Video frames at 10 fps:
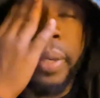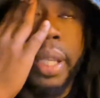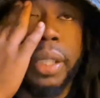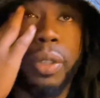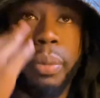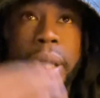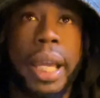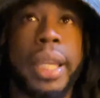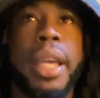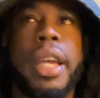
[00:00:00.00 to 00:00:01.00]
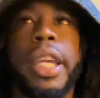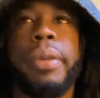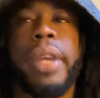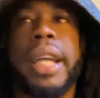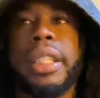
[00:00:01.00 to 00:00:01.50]
way too, but like he
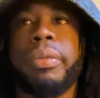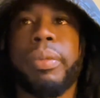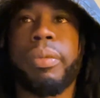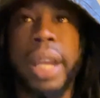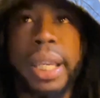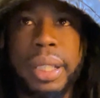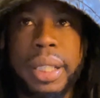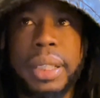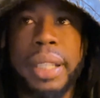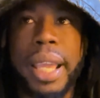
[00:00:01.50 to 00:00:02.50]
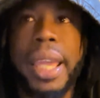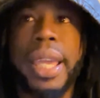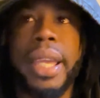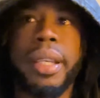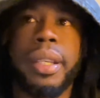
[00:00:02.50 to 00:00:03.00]
reacted reckless
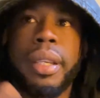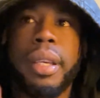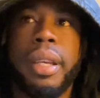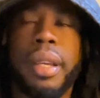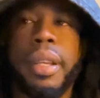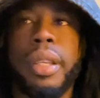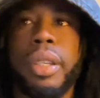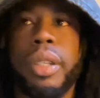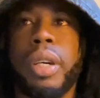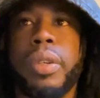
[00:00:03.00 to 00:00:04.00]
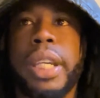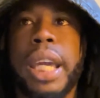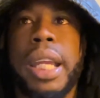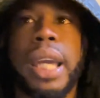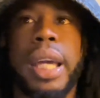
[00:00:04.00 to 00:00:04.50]
and you know, he
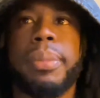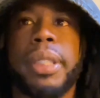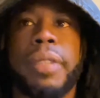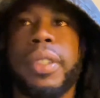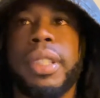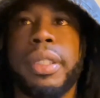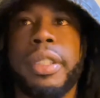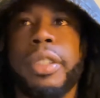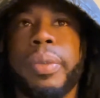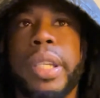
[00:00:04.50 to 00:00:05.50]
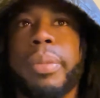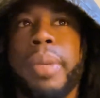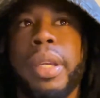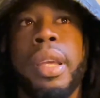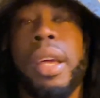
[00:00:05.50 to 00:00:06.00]
kind of got himself into a situation,
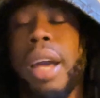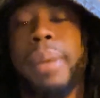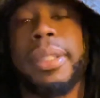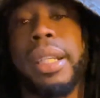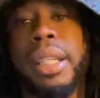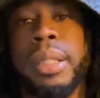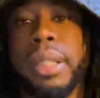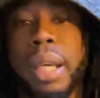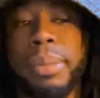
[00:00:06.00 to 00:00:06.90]
man. I'm sending